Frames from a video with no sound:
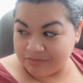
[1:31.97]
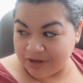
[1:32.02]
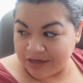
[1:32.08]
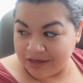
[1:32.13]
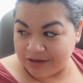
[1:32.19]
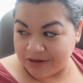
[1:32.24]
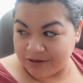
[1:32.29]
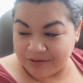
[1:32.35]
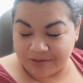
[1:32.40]
I
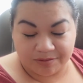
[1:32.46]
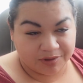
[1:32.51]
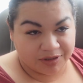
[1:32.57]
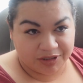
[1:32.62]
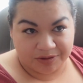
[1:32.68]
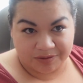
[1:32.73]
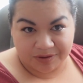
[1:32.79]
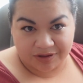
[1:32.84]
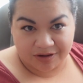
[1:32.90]
don't know
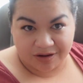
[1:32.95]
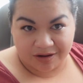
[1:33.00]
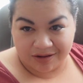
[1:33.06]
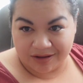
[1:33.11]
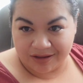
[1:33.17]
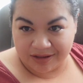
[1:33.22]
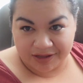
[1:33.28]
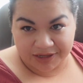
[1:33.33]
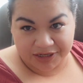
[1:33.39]
what you would call
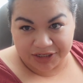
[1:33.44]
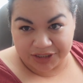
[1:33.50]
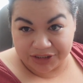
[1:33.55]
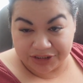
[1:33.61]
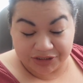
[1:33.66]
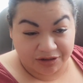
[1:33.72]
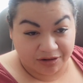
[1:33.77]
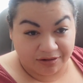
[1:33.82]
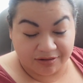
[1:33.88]
it, like an
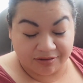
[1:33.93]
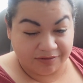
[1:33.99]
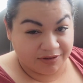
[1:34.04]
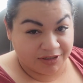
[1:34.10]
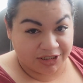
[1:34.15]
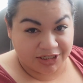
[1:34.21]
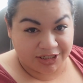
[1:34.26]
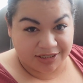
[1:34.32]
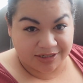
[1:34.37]
adult
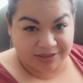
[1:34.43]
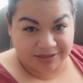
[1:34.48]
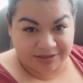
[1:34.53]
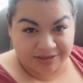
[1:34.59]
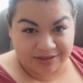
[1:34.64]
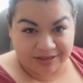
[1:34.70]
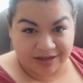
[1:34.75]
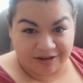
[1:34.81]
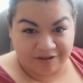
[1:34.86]

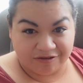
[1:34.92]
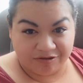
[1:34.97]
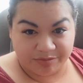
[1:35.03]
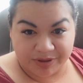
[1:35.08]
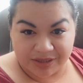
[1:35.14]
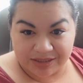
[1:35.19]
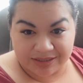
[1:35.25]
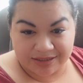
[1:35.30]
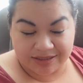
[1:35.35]
version of
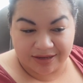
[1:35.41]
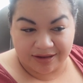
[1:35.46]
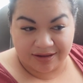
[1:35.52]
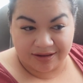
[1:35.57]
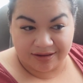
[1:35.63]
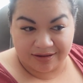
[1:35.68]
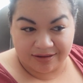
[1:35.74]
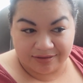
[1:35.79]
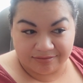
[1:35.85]

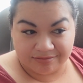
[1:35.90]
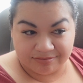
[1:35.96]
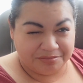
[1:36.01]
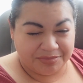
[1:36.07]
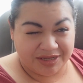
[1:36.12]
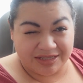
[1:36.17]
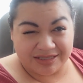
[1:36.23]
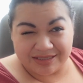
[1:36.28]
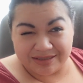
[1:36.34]
pizza,
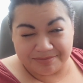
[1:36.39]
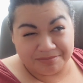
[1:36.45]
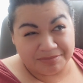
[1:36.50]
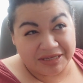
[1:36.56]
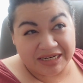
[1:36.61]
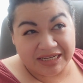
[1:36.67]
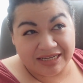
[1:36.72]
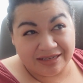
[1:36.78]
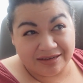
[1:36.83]
pizza
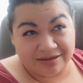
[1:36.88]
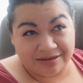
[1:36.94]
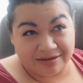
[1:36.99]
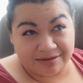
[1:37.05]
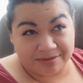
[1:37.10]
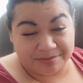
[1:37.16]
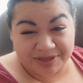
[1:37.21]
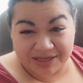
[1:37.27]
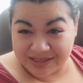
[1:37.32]
mini
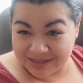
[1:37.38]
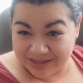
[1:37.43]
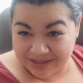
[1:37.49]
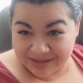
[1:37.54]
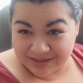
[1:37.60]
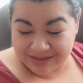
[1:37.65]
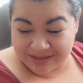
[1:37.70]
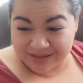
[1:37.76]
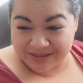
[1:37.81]

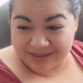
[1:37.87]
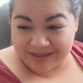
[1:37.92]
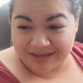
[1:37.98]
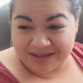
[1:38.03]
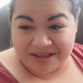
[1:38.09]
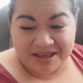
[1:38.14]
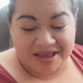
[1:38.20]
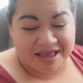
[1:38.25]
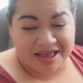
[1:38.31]
pizzas.
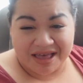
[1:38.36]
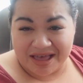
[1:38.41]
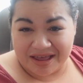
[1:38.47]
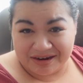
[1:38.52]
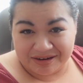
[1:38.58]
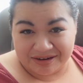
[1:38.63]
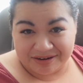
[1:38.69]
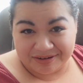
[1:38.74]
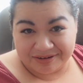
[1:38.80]
I
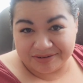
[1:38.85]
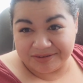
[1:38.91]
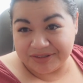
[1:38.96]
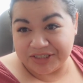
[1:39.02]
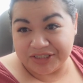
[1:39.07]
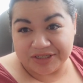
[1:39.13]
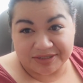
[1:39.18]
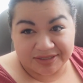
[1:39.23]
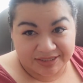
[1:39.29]
don't know.
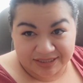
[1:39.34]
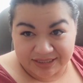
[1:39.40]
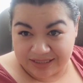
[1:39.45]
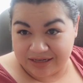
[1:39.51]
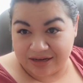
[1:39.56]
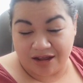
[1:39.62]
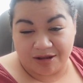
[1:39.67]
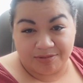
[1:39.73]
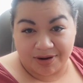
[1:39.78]
You'll
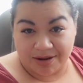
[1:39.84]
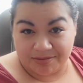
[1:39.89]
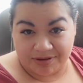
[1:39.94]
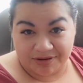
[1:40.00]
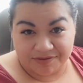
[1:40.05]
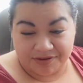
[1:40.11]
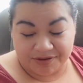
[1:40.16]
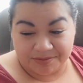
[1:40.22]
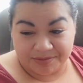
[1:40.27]
see. I'll probably
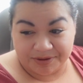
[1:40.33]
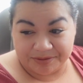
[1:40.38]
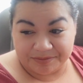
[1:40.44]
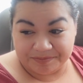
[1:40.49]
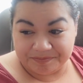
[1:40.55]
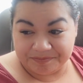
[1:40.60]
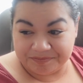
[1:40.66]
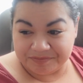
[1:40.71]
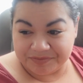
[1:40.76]
film
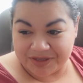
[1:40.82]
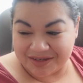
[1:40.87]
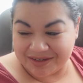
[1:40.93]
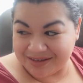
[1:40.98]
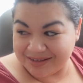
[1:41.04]
it.